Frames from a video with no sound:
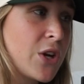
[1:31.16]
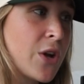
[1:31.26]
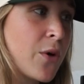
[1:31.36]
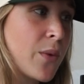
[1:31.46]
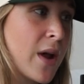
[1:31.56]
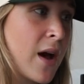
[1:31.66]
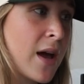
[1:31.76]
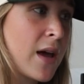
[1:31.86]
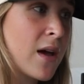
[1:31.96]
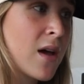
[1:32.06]
You know, when
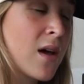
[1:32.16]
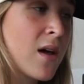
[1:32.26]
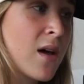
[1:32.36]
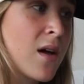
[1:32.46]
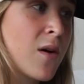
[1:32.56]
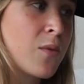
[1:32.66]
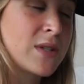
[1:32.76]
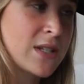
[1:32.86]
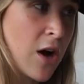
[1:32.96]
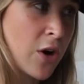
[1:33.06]
I
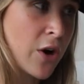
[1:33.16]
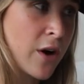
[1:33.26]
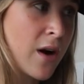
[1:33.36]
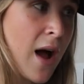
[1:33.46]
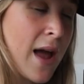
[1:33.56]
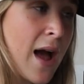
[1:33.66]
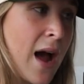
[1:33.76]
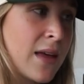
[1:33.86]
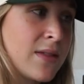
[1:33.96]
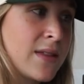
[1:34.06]
was younger, I
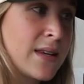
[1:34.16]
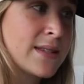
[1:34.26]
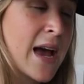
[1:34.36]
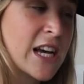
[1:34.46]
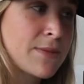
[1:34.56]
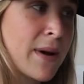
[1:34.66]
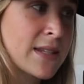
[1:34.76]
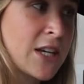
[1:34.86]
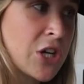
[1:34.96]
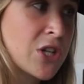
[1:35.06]
had these
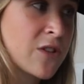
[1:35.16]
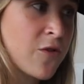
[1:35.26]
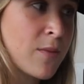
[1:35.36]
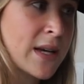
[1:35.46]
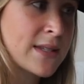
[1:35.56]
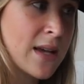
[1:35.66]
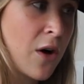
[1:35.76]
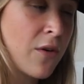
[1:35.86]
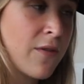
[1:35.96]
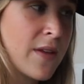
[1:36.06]
expectations for
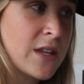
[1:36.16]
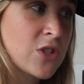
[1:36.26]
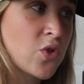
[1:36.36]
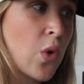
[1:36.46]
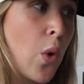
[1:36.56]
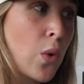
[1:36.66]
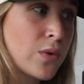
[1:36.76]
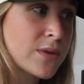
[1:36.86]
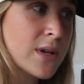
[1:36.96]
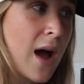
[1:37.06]
myself and these
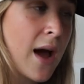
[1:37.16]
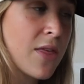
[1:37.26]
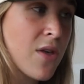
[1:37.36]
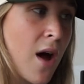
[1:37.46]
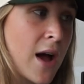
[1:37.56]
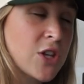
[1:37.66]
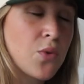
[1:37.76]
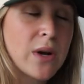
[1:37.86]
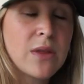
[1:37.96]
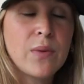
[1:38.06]
goals. I thought
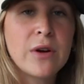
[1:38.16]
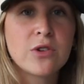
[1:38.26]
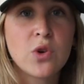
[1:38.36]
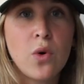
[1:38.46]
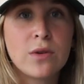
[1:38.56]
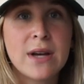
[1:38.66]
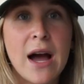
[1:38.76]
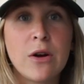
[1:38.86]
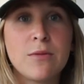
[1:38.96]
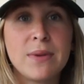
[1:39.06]
at 23 years
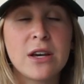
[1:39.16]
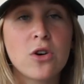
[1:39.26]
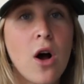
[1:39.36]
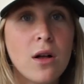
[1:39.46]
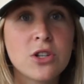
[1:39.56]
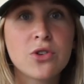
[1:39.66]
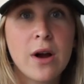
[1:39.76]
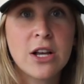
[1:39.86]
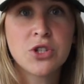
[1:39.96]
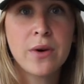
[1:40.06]
old, I would be a
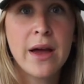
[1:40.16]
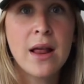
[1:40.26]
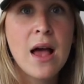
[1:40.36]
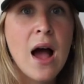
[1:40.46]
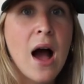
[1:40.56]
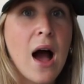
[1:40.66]
college graduate.